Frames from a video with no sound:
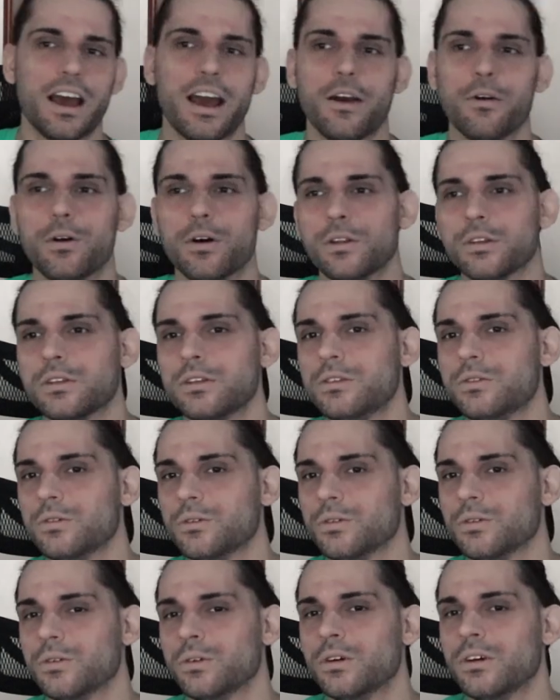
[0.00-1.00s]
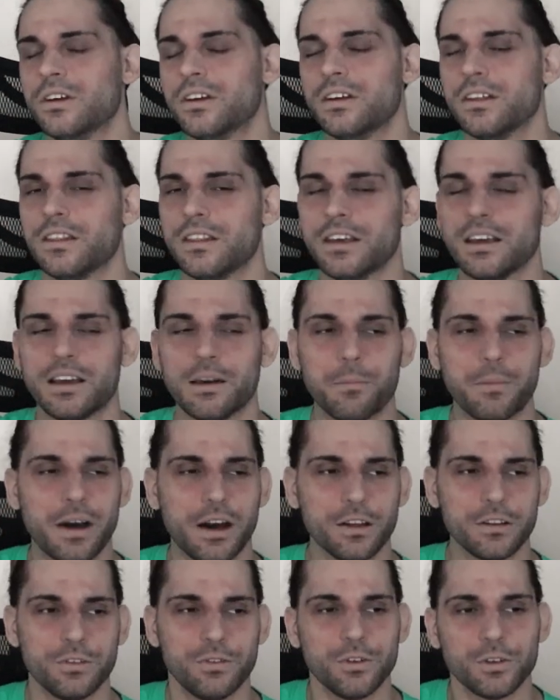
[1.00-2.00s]
I want to think
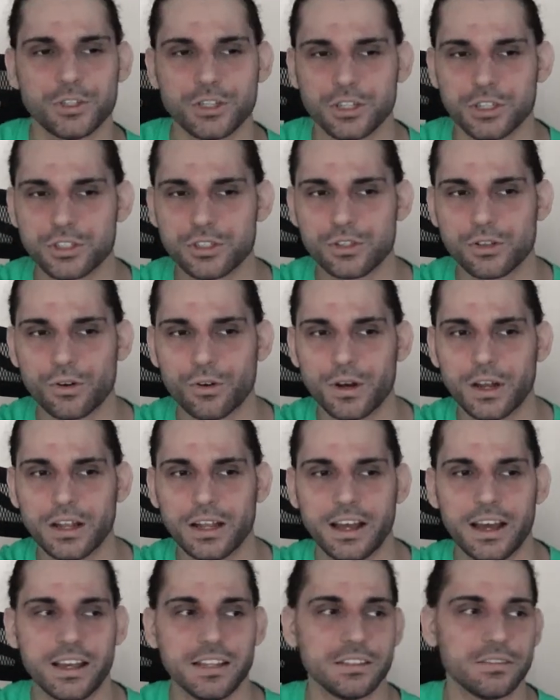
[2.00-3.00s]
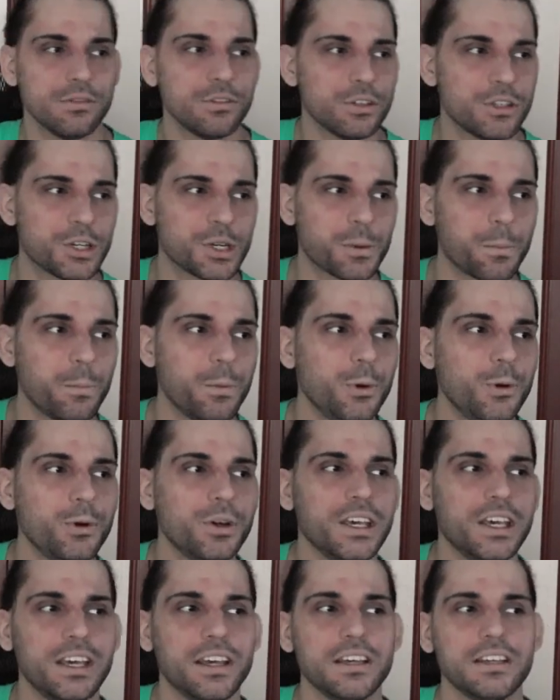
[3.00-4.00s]
about future storylines, future
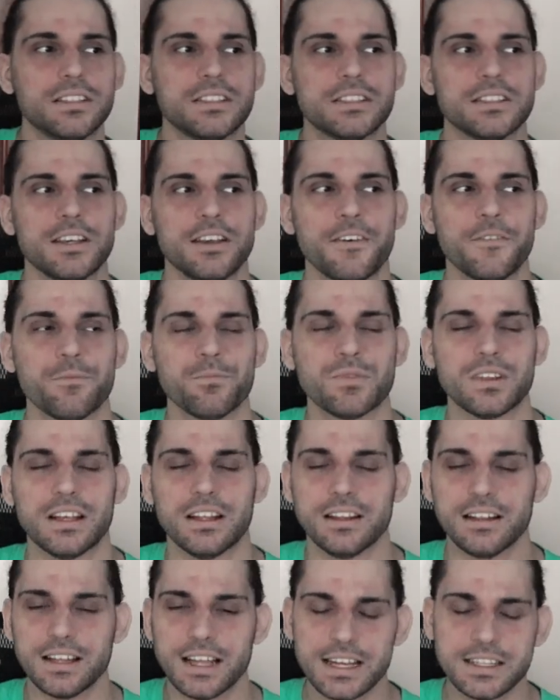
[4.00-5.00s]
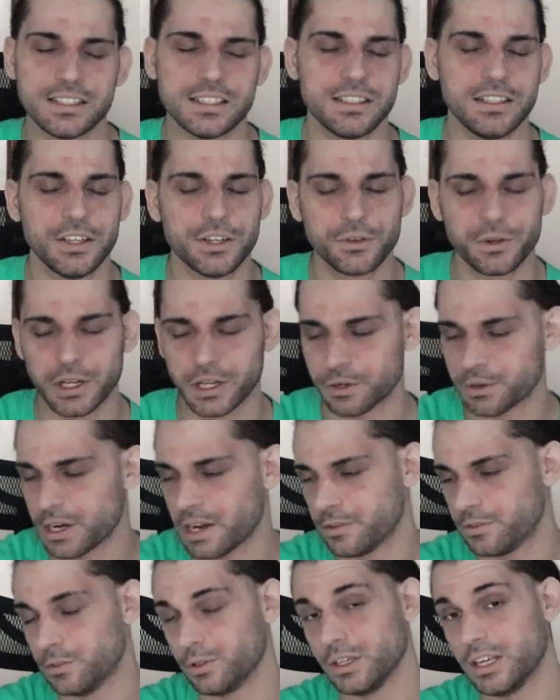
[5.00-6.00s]
bookings, and let's
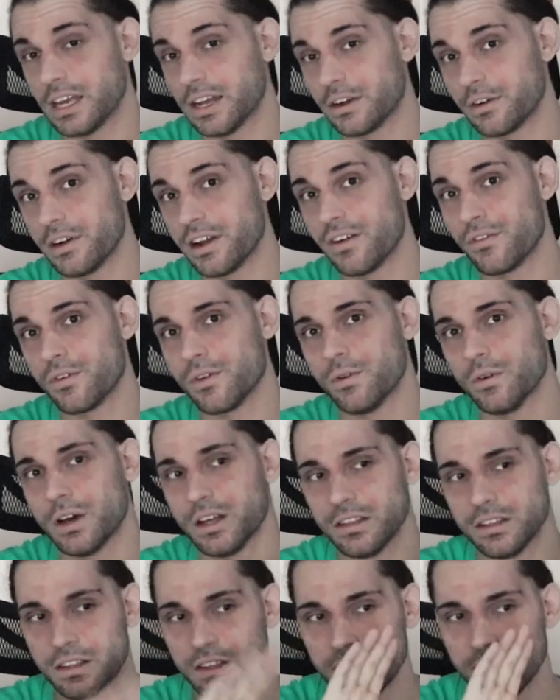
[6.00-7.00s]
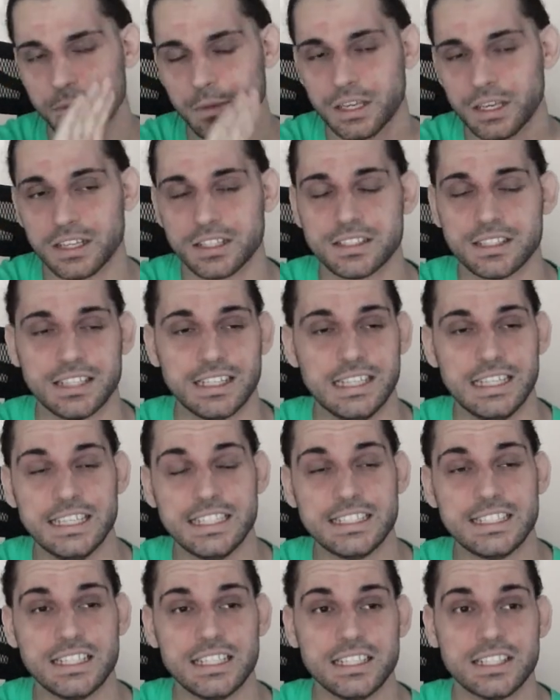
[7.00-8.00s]
theorycraft together, everyone. Because
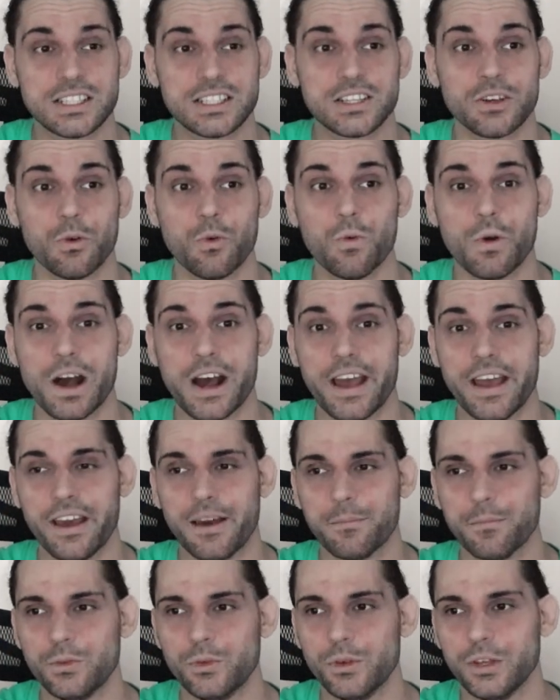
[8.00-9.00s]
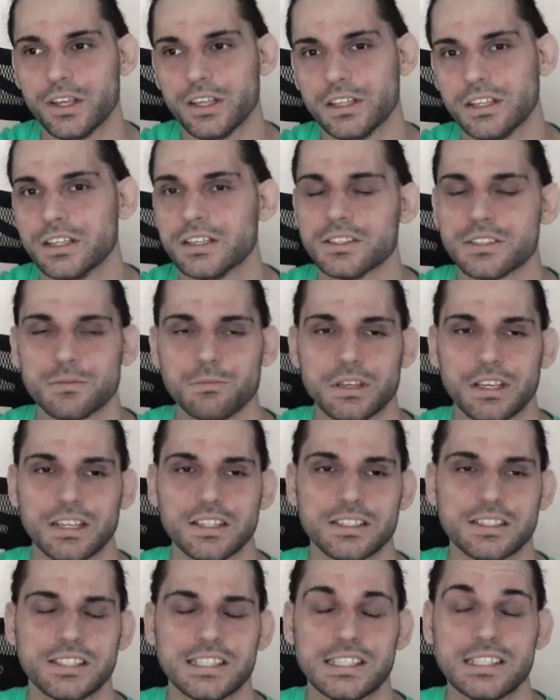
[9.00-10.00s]
this is why I'm doing this,
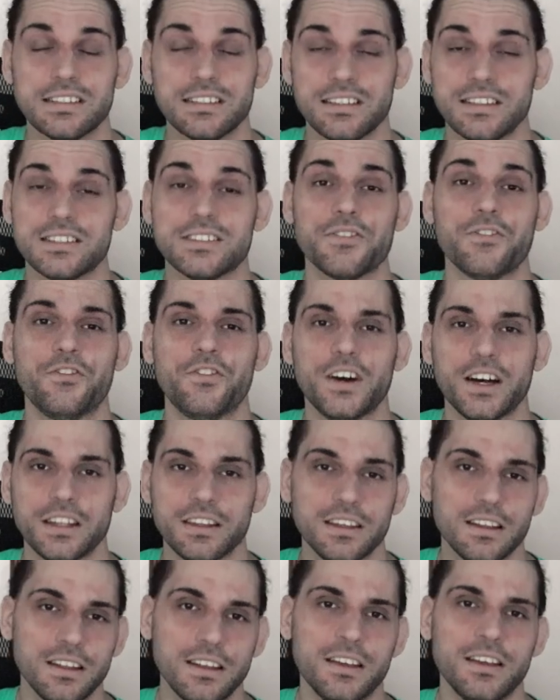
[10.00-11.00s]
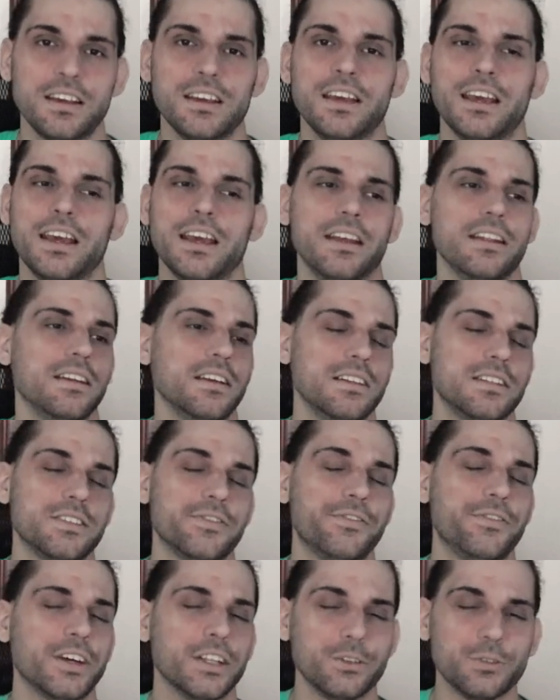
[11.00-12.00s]
because it's fun, and it's
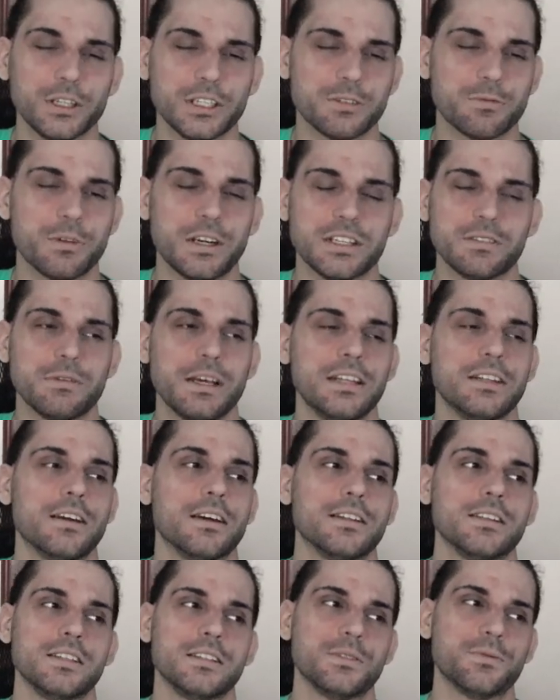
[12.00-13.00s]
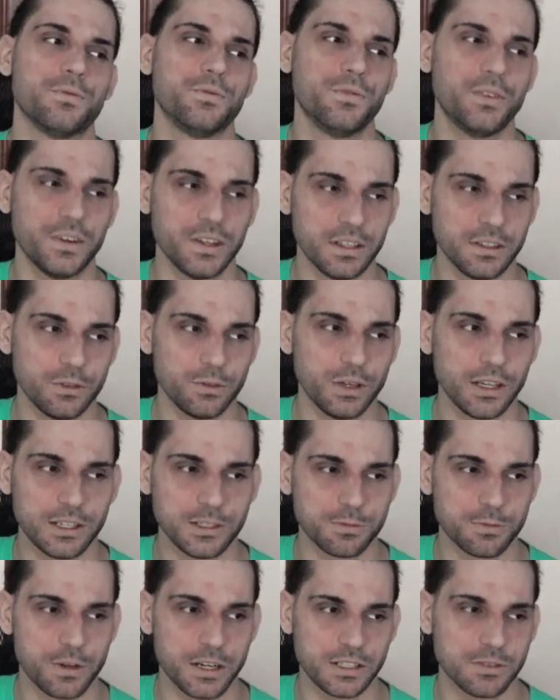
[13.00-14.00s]
fun to express my thoughts, it's fun to
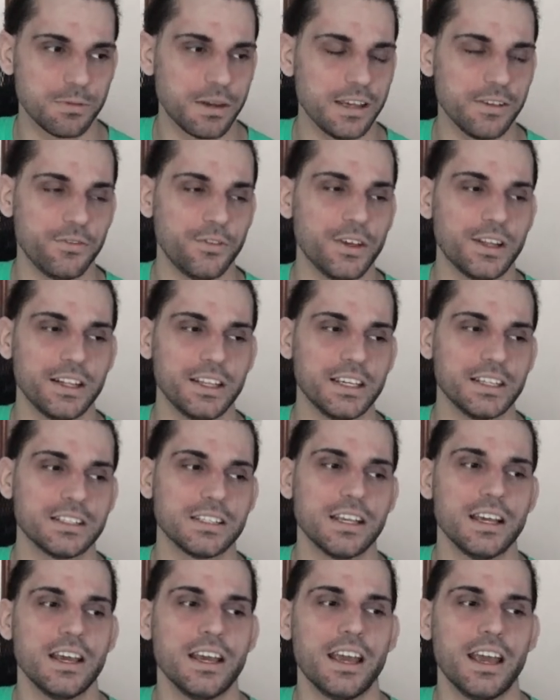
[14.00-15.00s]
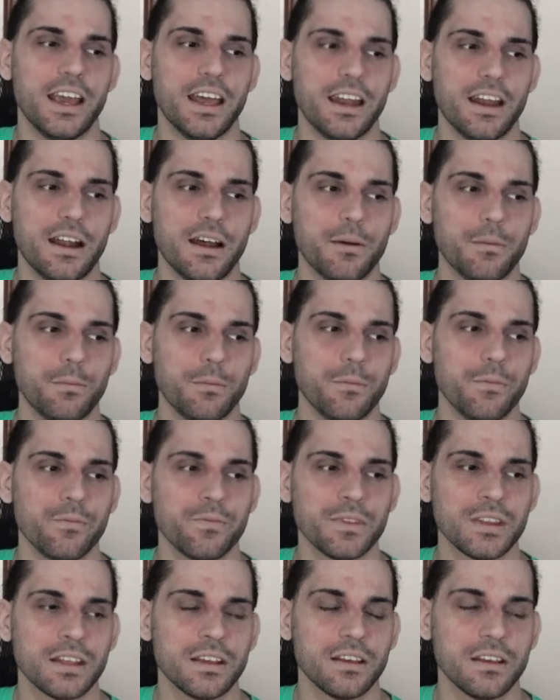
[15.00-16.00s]
express my feelings, and I'm
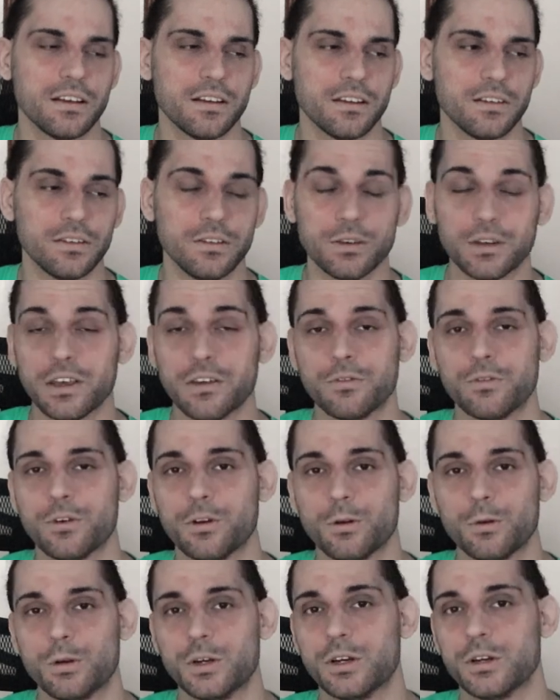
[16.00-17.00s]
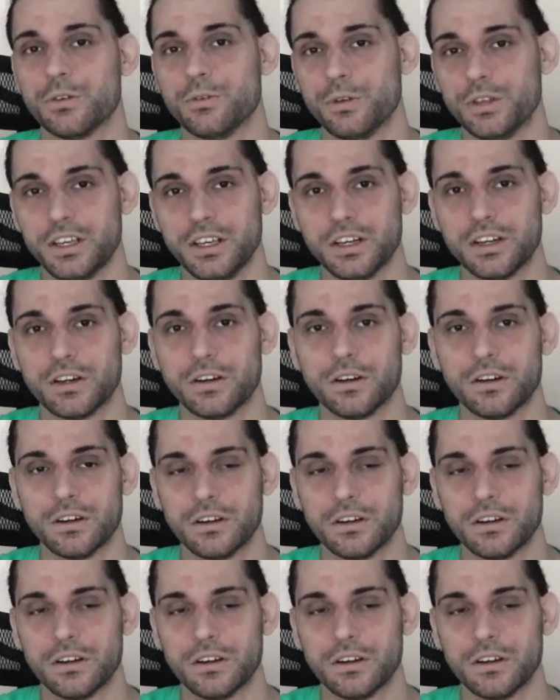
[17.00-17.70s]
looking forward to hear